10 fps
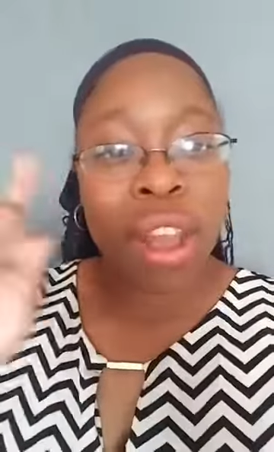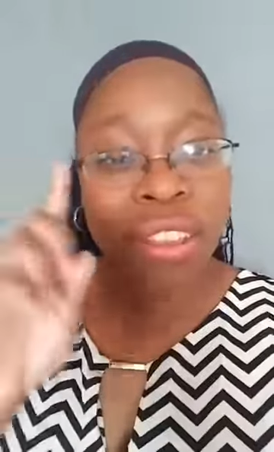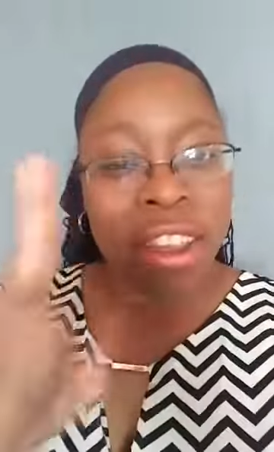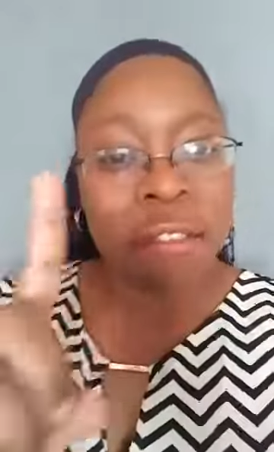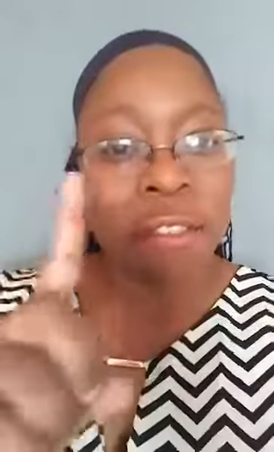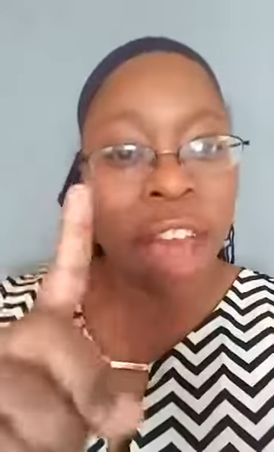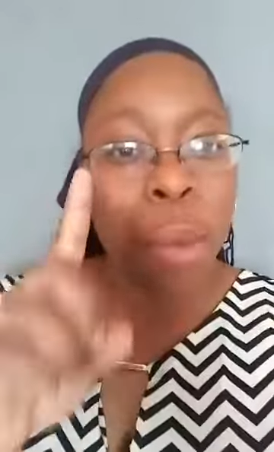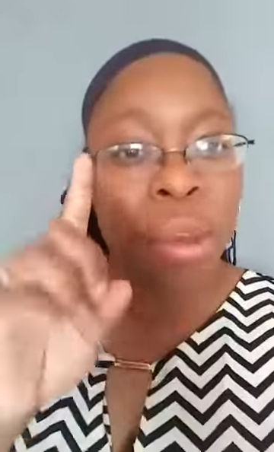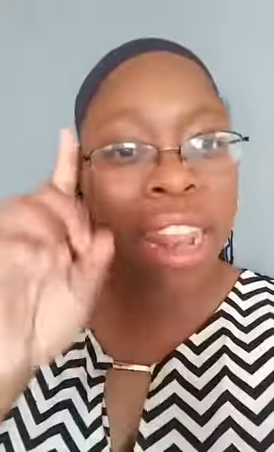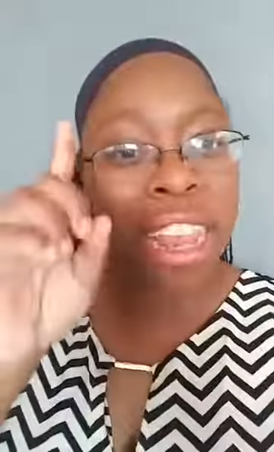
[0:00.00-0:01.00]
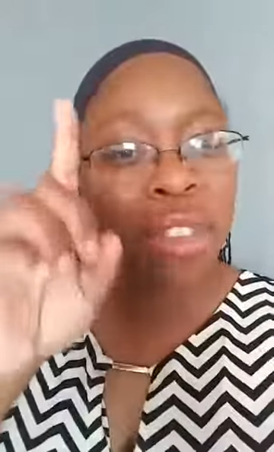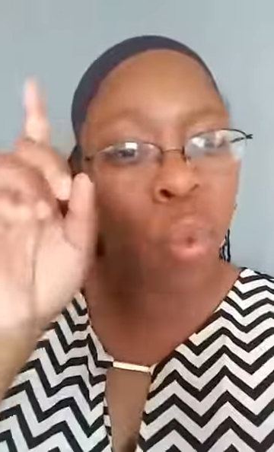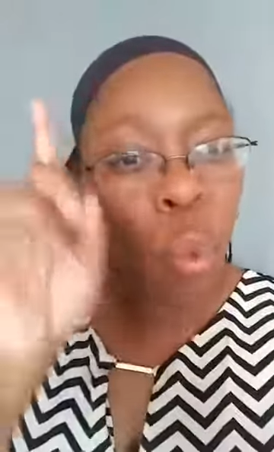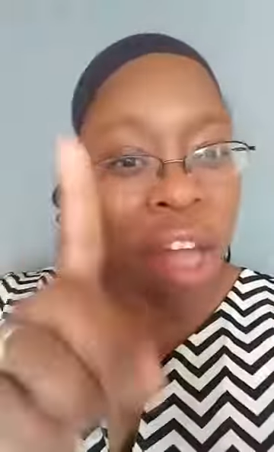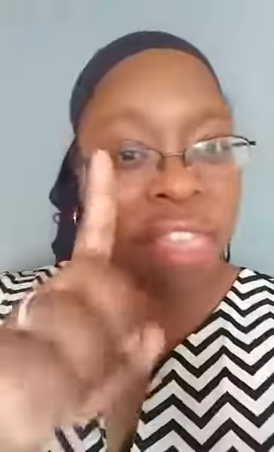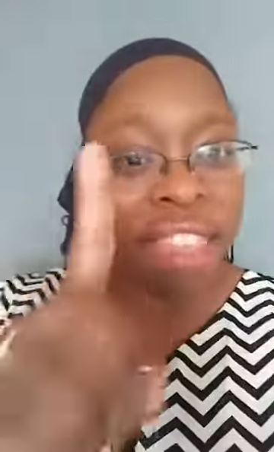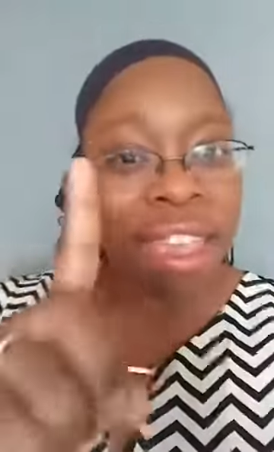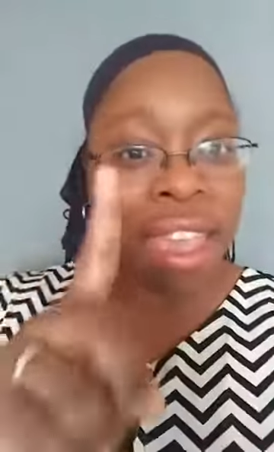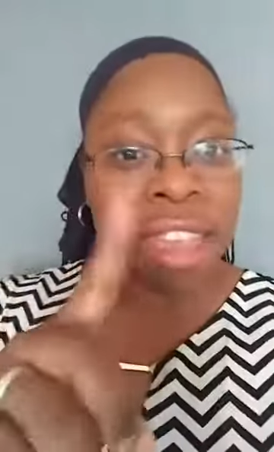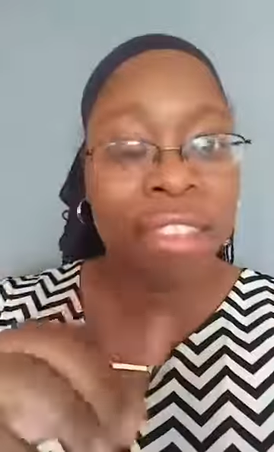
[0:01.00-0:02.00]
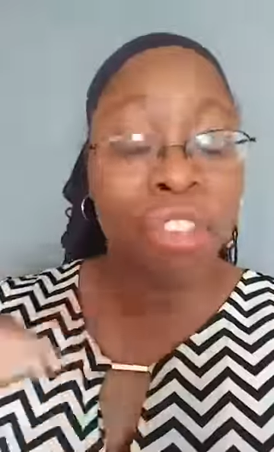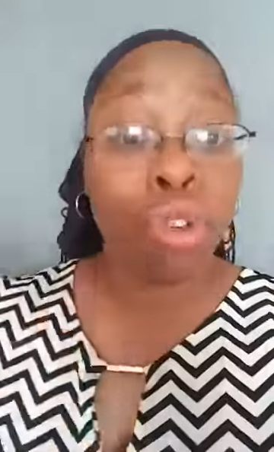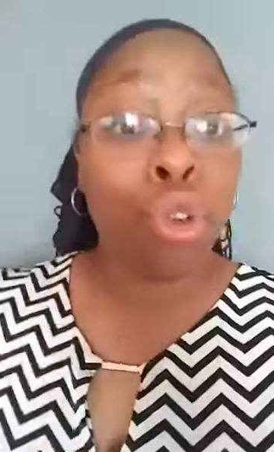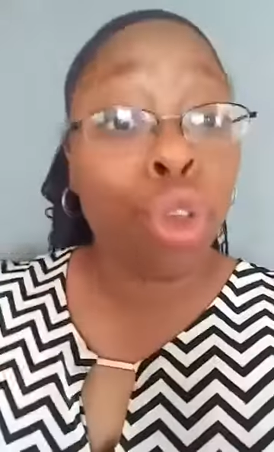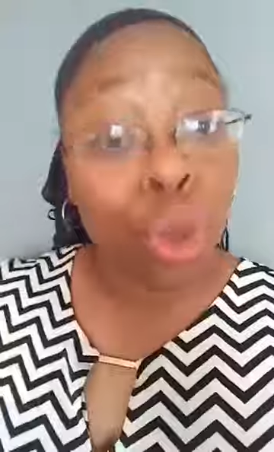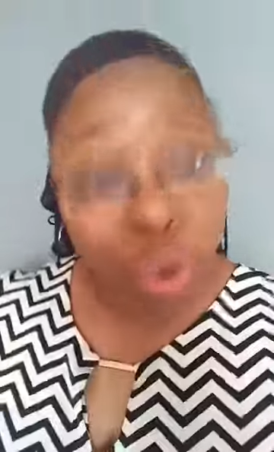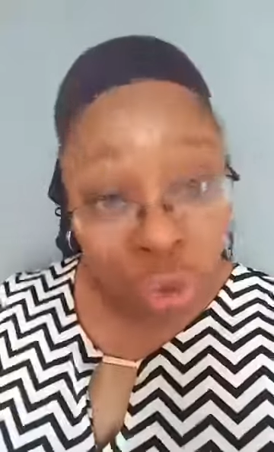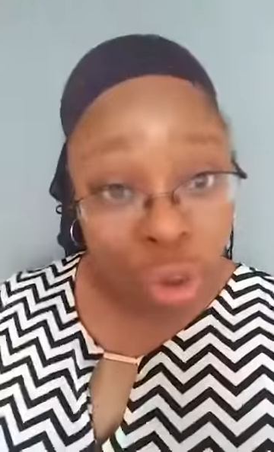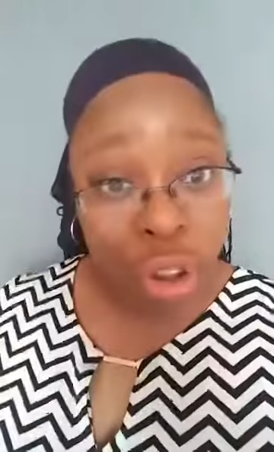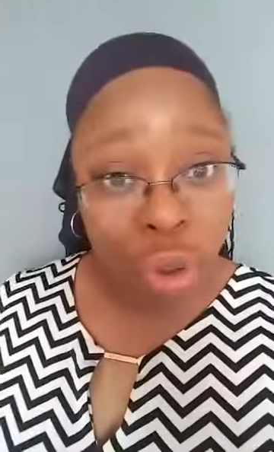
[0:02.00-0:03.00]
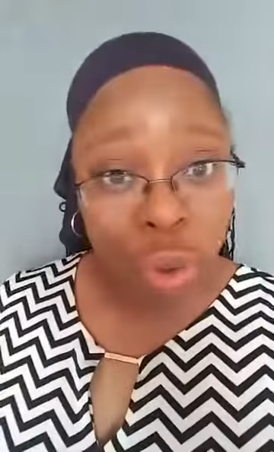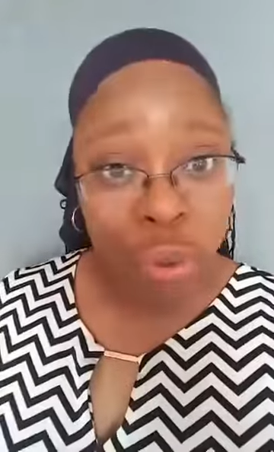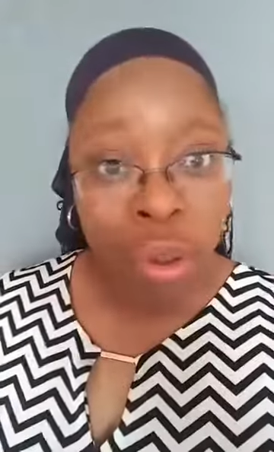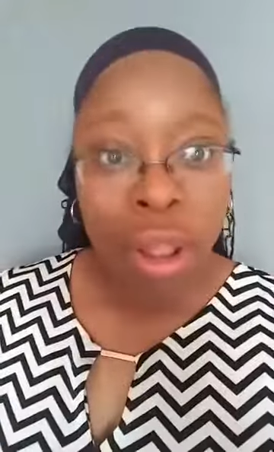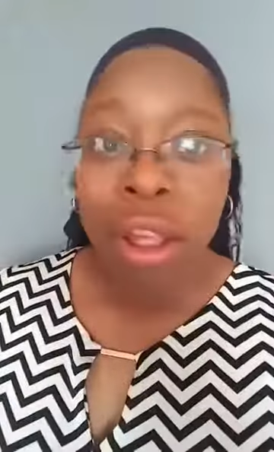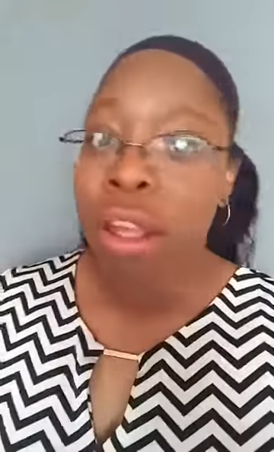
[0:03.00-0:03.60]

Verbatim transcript: to identify what at least one thing is that you used to do